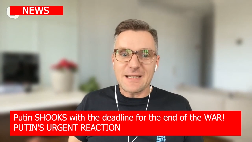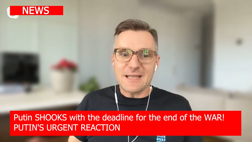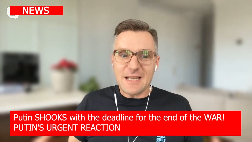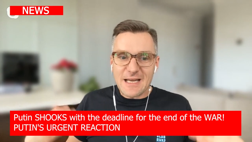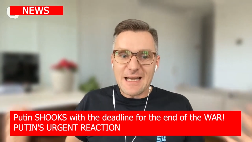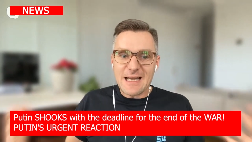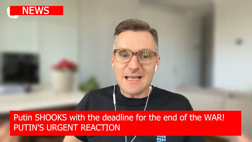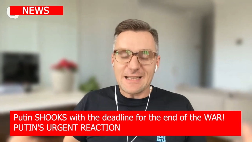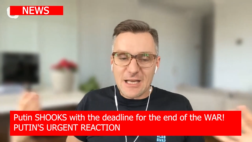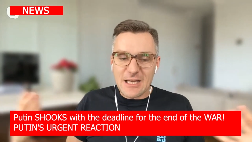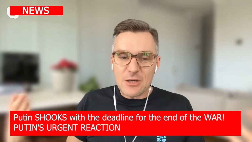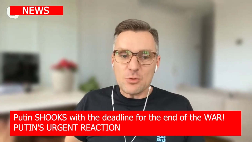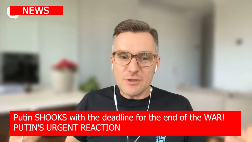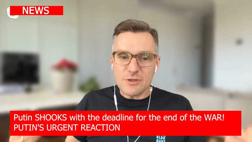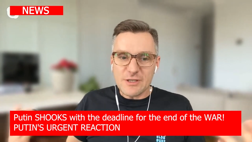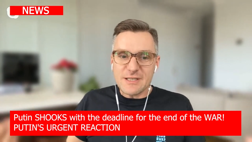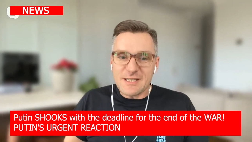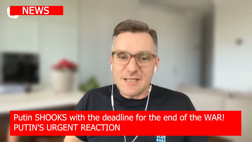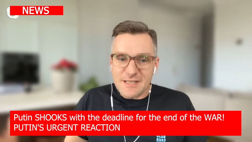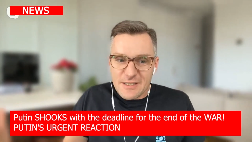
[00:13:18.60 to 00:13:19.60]
This is the
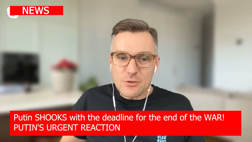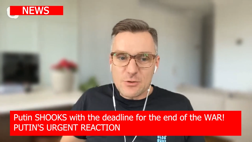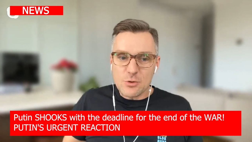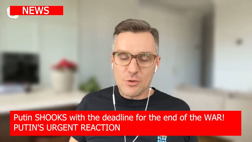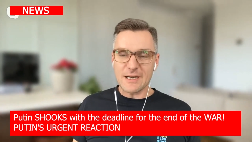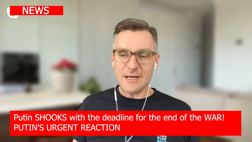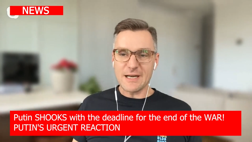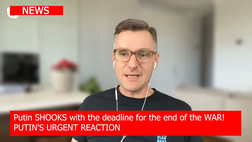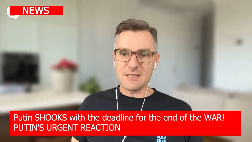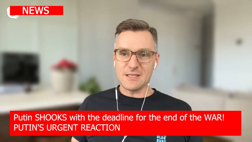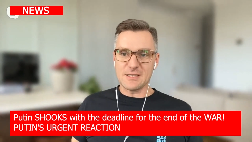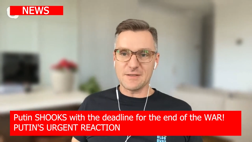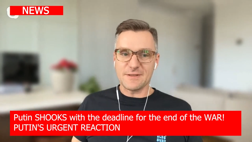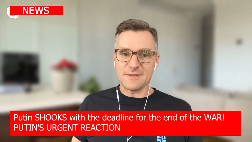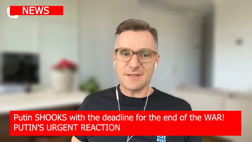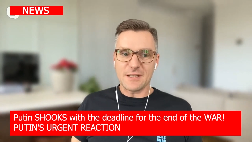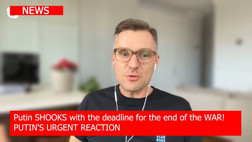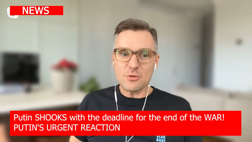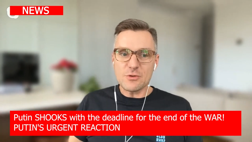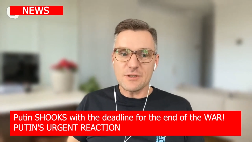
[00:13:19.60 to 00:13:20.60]
Russian language. It
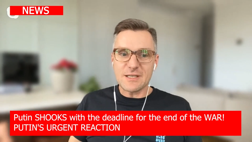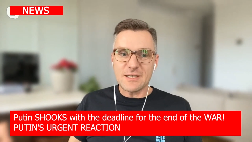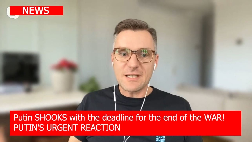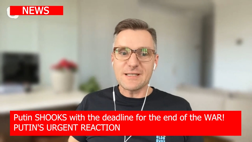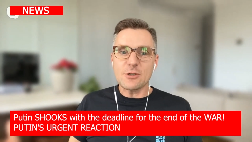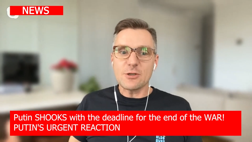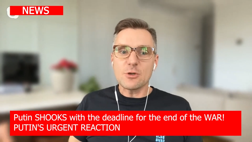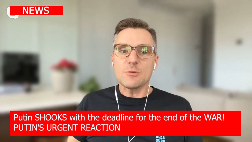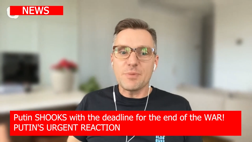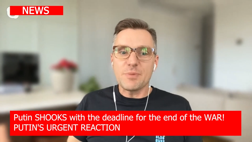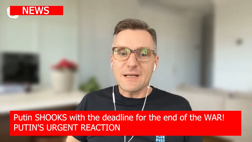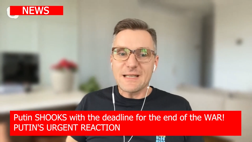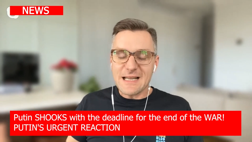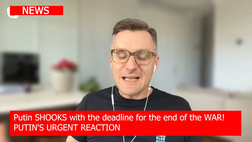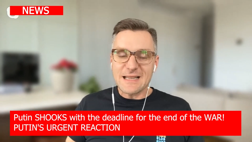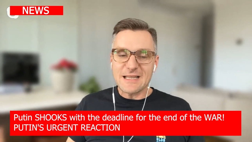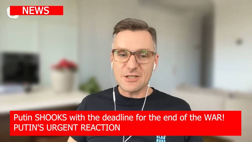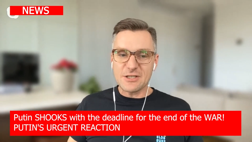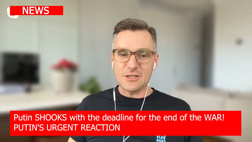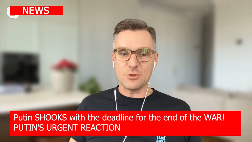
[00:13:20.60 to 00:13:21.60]
belongs to
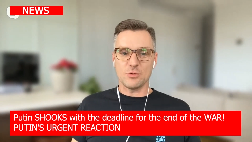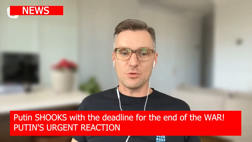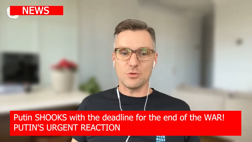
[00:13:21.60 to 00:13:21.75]
Ukraine.